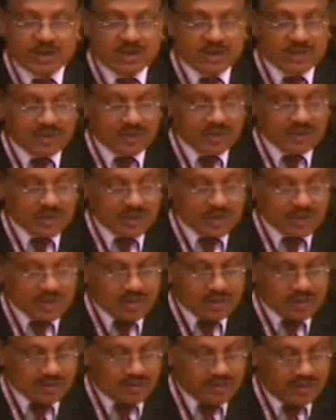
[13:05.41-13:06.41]
the,
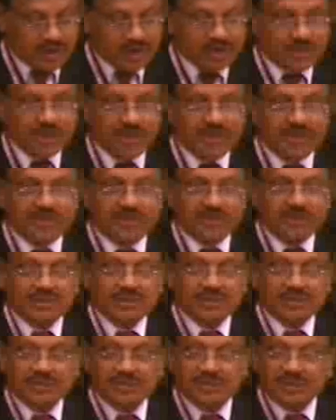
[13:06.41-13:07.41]
for
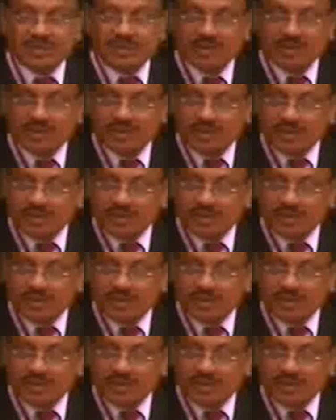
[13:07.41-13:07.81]
this